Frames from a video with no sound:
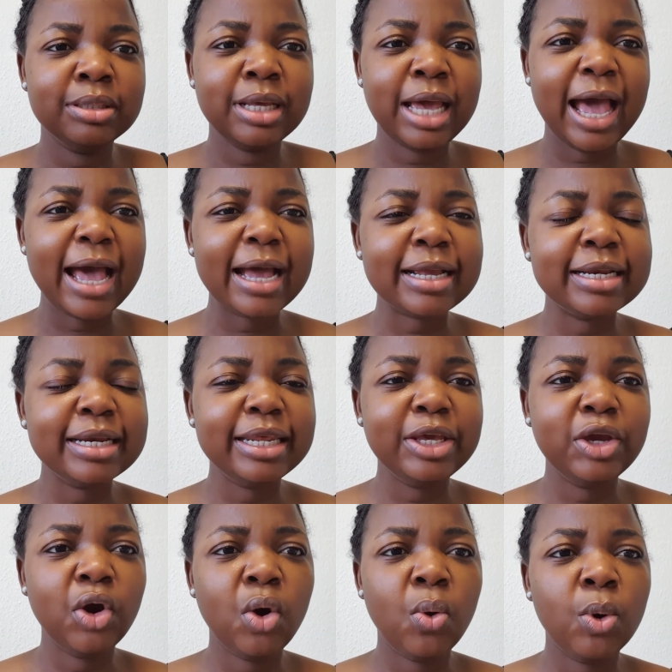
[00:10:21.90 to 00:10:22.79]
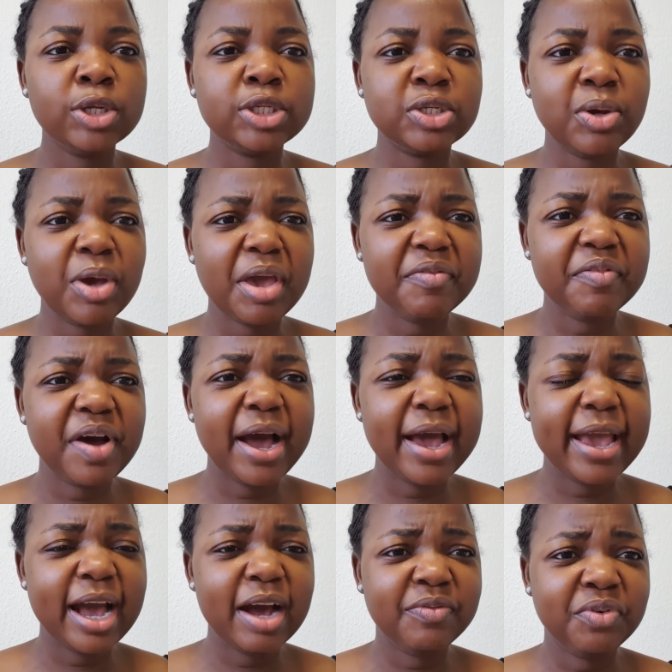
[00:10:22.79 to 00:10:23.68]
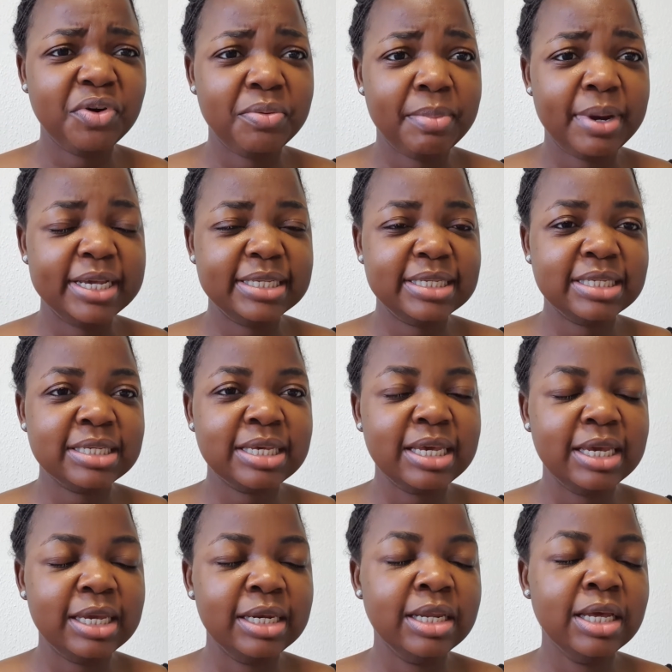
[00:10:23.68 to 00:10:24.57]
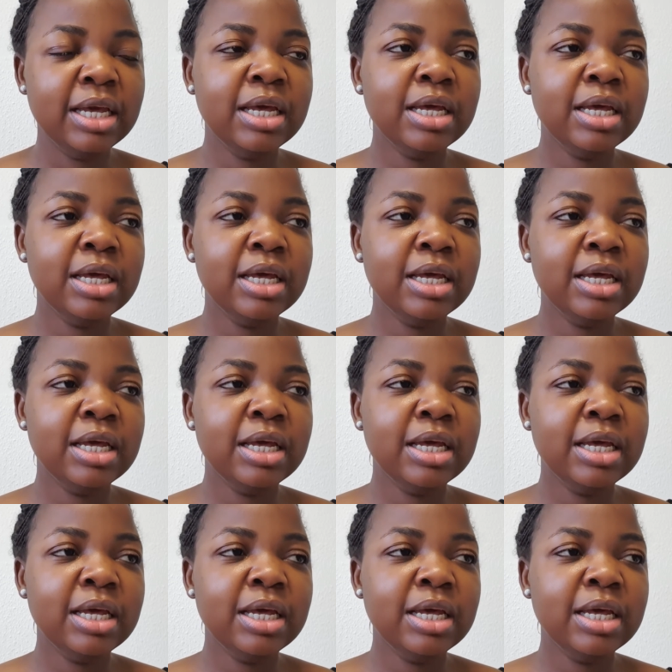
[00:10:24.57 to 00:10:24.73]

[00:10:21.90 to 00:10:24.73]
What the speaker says: acne or whatsoever I have on my skin.